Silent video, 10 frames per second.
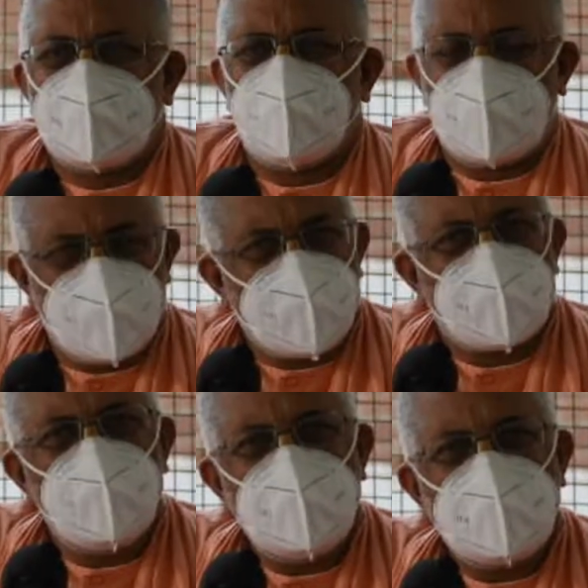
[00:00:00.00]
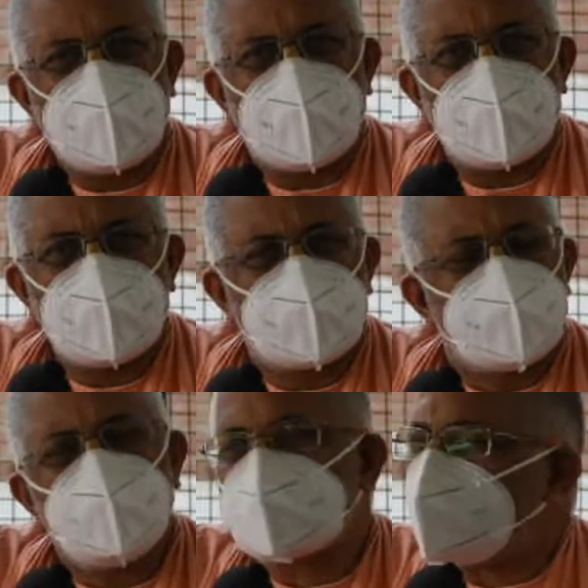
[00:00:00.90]
But you're ruling now. You
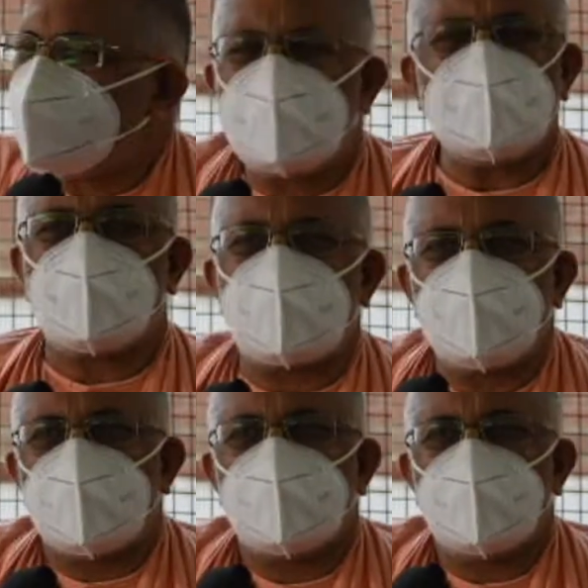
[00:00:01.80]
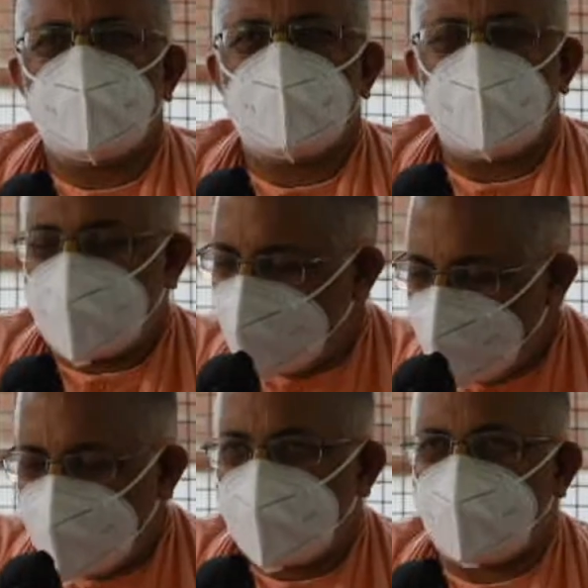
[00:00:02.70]
should do something to him. I
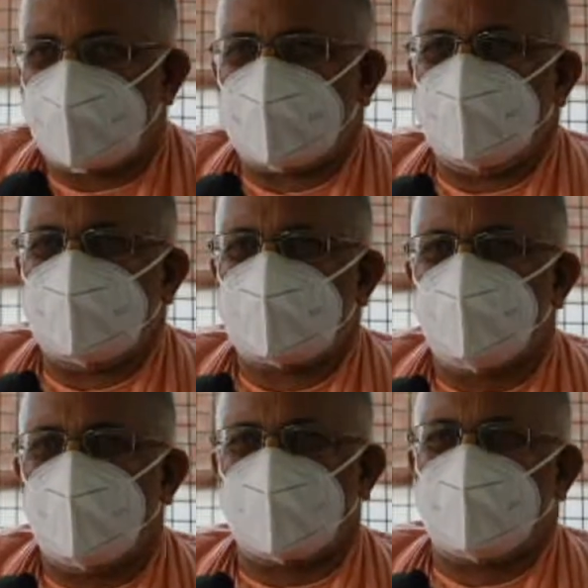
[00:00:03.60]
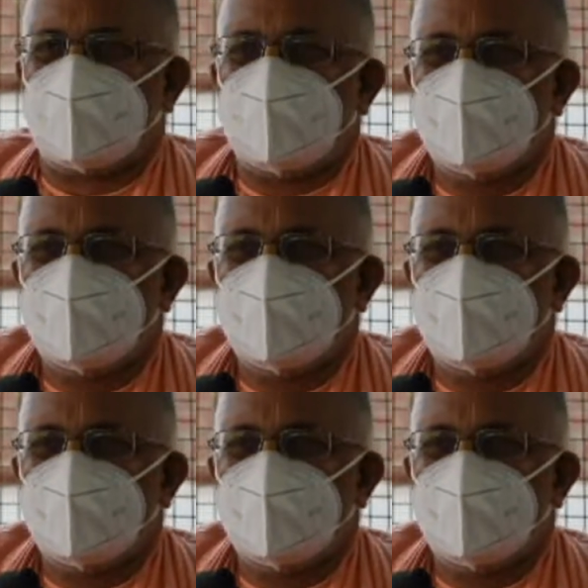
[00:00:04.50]
cannot bear to see this mark."